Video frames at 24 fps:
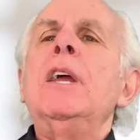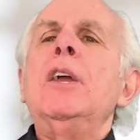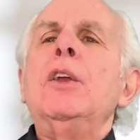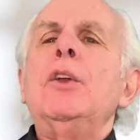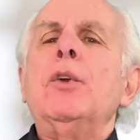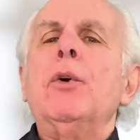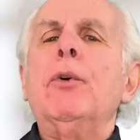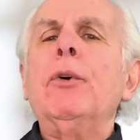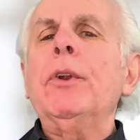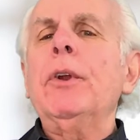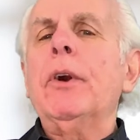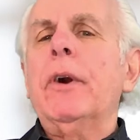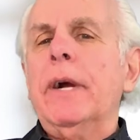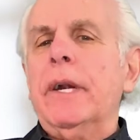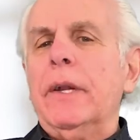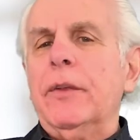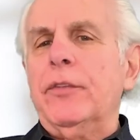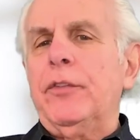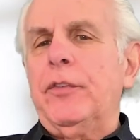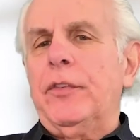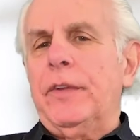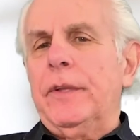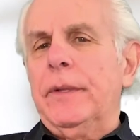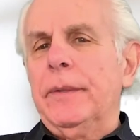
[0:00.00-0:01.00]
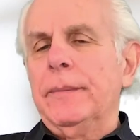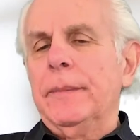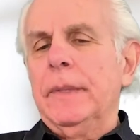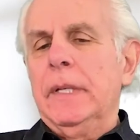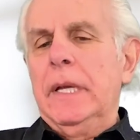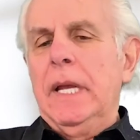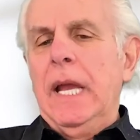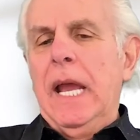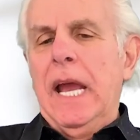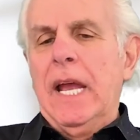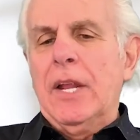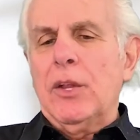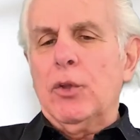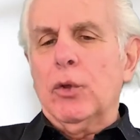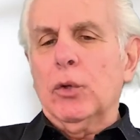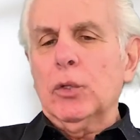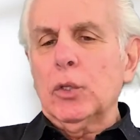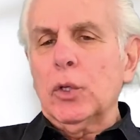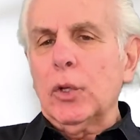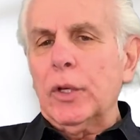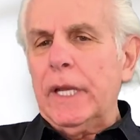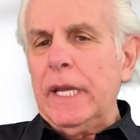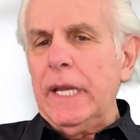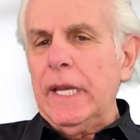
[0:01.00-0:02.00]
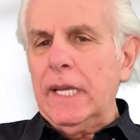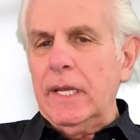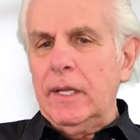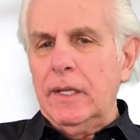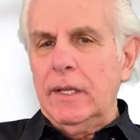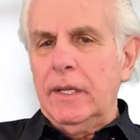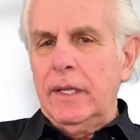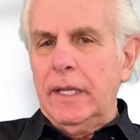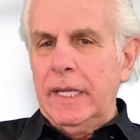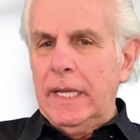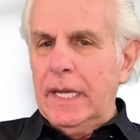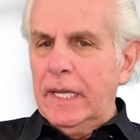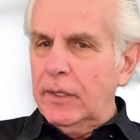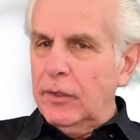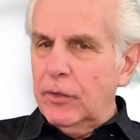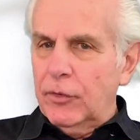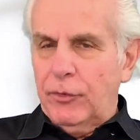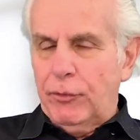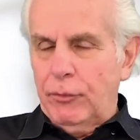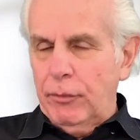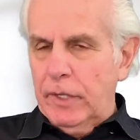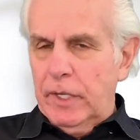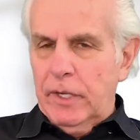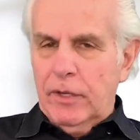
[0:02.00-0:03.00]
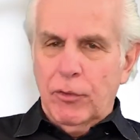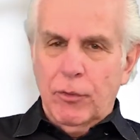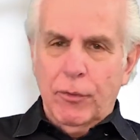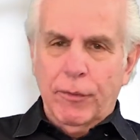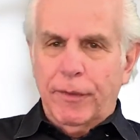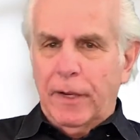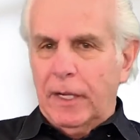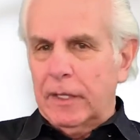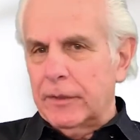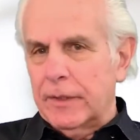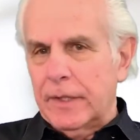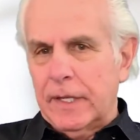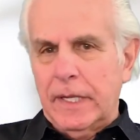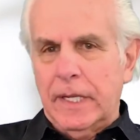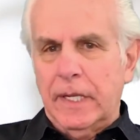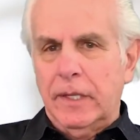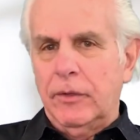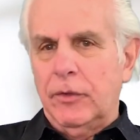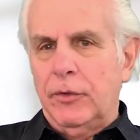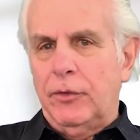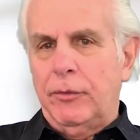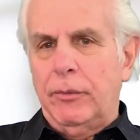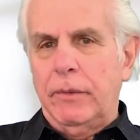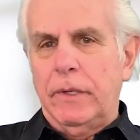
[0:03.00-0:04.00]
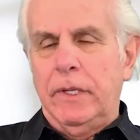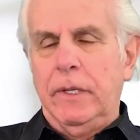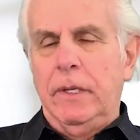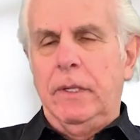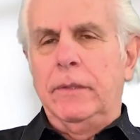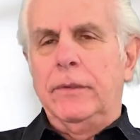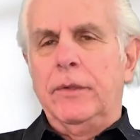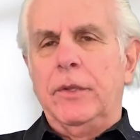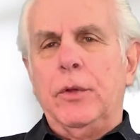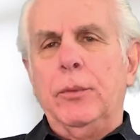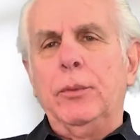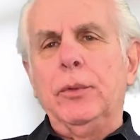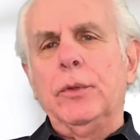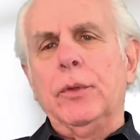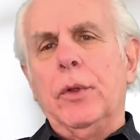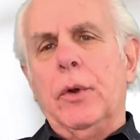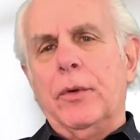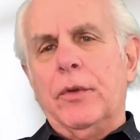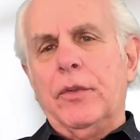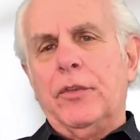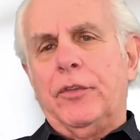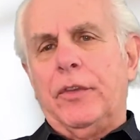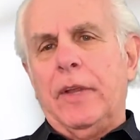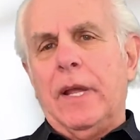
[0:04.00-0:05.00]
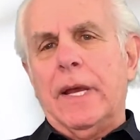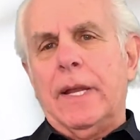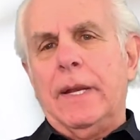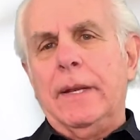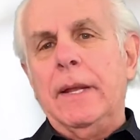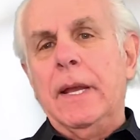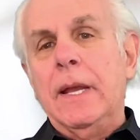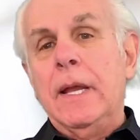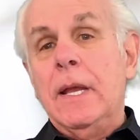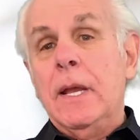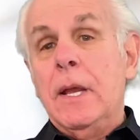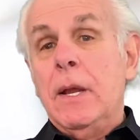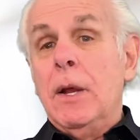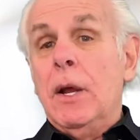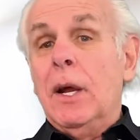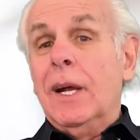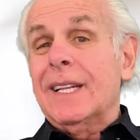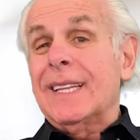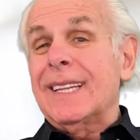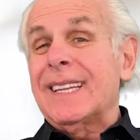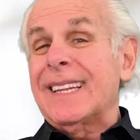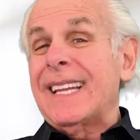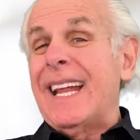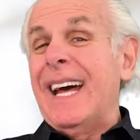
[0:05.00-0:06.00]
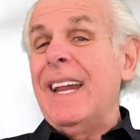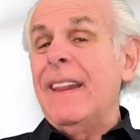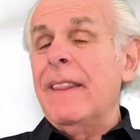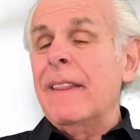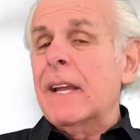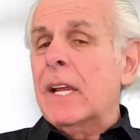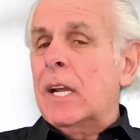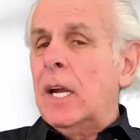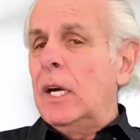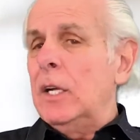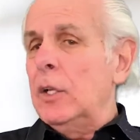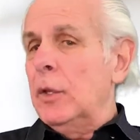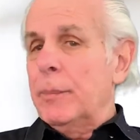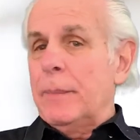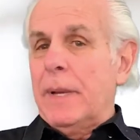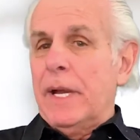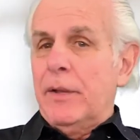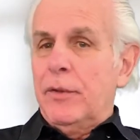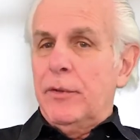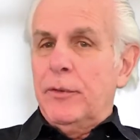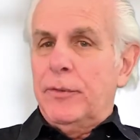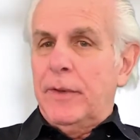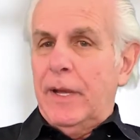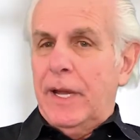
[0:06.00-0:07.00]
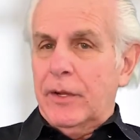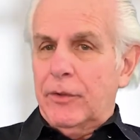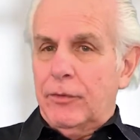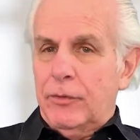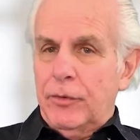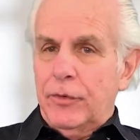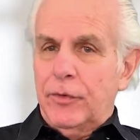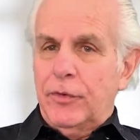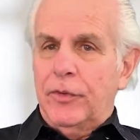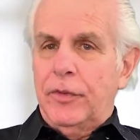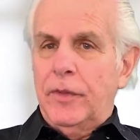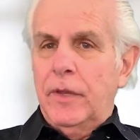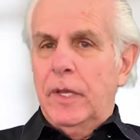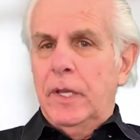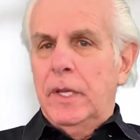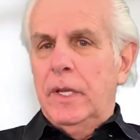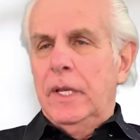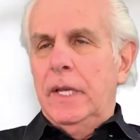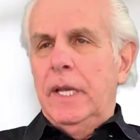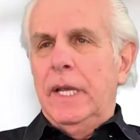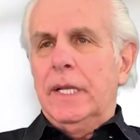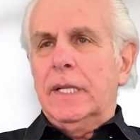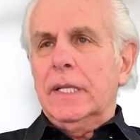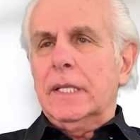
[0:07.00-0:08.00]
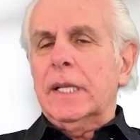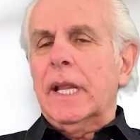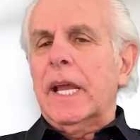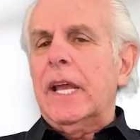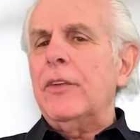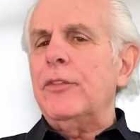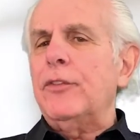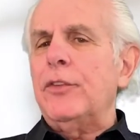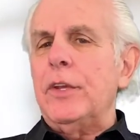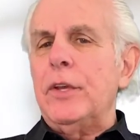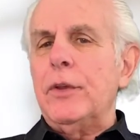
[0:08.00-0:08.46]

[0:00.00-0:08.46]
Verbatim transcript: you're an artist and you're looking at the industry and you follow the industry, you will notice that a lot of the color manufacturers in the last